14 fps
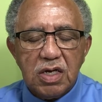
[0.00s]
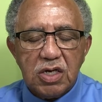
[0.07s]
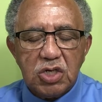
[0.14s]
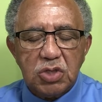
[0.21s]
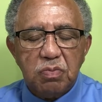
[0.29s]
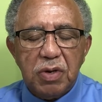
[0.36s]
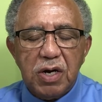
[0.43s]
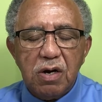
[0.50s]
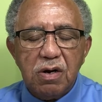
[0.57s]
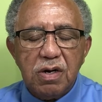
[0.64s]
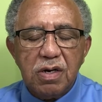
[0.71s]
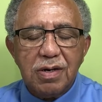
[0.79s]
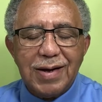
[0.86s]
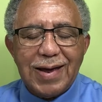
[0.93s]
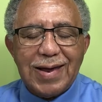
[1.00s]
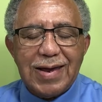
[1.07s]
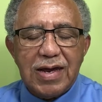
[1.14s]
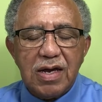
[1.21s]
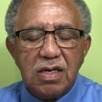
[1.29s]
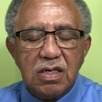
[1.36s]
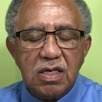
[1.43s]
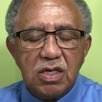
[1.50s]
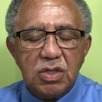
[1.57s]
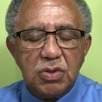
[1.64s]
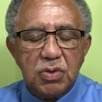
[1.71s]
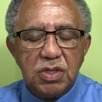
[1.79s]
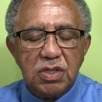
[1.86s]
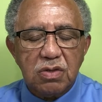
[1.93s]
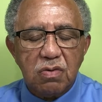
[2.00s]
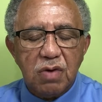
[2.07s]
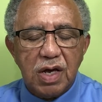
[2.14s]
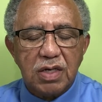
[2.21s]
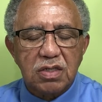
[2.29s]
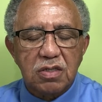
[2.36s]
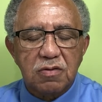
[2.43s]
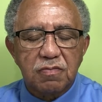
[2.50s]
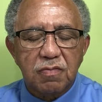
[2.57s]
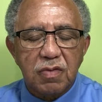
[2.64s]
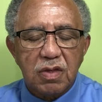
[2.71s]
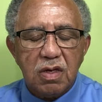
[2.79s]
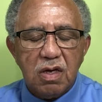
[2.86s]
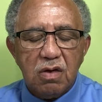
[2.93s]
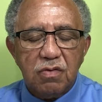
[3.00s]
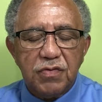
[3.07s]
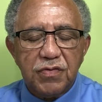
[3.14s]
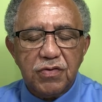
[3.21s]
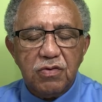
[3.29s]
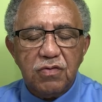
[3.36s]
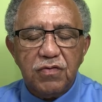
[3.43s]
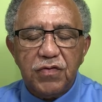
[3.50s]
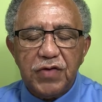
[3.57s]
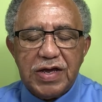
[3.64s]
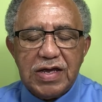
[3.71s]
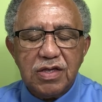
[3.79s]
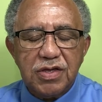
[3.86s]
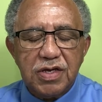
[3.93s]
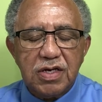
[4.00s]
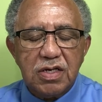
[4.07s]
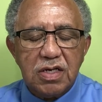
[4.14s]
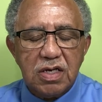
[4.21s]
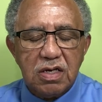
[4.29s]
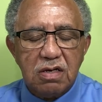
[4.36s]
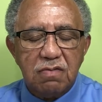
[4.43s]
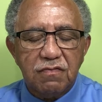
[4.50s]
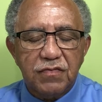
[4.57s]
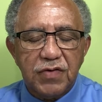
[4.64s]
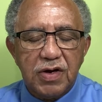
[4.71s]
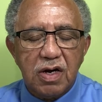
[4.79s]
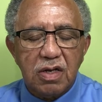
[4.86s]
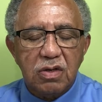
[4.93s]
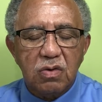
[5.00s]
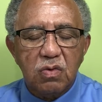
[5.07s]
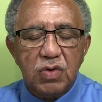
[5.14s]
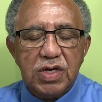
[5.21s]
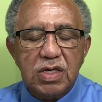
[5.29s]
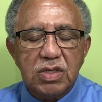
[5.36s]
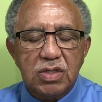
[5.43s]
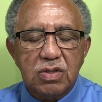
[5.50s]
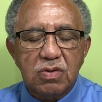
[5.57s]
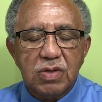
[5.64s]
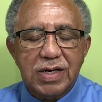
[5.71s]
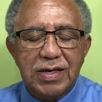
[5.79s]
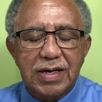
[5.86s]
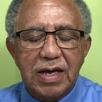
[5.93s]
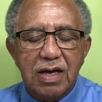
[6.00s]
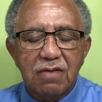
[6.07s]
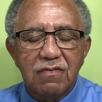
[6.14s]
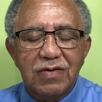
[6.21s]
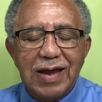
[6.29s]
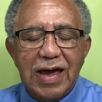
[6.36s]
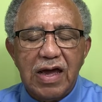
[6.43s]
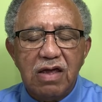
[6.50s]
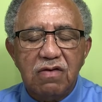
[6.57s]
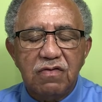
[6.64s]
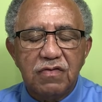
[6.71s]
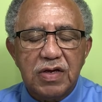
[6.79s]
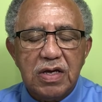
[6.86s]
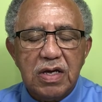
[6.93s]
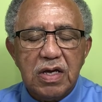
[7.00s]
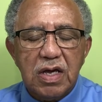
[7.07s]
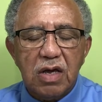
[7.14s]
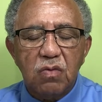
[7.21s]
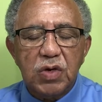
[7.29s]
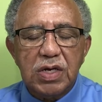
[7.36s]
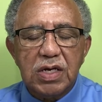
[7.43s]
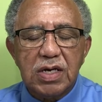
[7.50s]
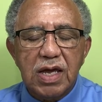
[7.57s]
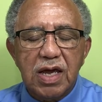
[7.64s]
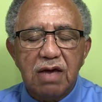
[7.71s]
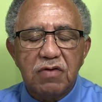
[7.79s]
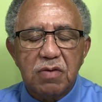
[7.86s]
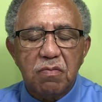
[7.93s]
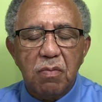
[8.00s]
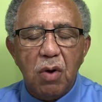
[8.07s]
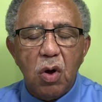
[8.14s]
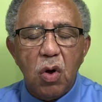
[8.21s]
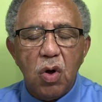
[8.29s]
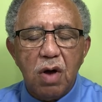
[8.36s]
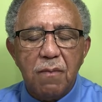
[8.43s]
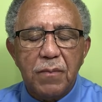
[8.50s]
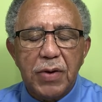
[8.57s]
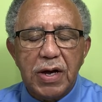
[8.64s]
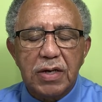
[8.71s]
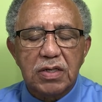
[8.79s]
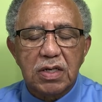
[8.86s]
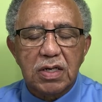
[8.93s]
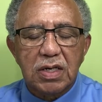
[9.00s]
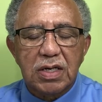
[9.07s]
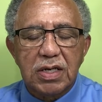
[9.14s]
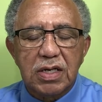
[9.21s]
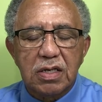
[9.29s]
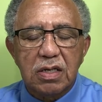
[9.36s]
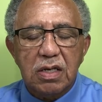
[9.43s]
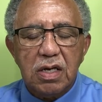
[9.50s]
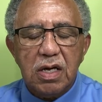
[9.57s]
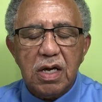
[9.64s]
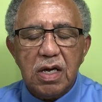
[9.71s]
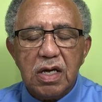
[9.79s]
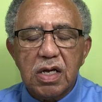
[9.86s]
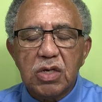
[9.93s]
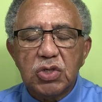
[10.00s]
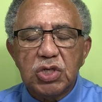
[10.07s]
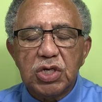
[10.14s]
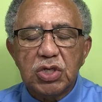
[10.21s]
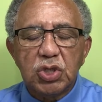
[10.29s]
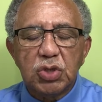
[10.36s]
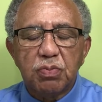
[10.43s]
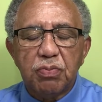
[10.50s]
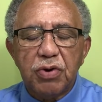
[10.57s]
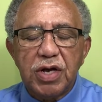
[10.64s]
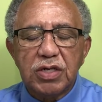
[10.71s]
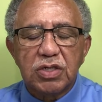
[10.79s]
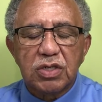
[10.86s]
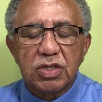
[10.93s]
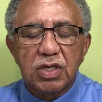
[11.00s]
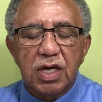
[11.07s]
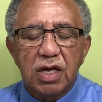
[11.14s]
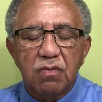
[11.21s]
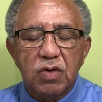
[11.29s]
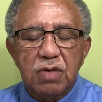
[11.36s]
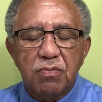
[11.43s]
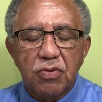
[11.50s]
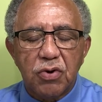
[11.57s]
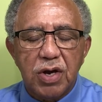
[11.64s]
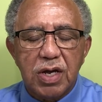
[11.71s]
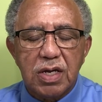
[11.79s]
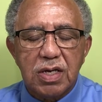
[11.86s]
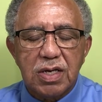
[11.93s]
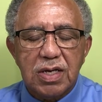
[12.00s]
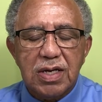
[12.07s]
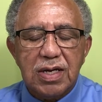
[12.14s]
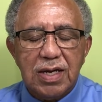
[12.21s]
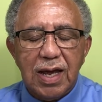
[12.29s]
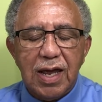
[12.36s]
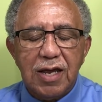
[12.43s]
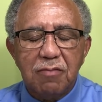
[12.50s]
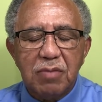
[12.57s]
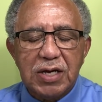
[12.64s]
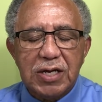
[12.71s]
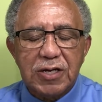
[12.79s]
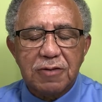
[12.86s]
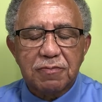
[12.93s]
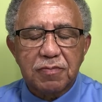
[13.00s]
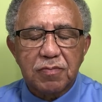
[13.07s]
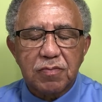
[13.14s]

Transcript: his burial, and his resurrection, through faith in him, Father, we too can have life and we can have it more abundantly. In Jesus' precious name we pray. Amen.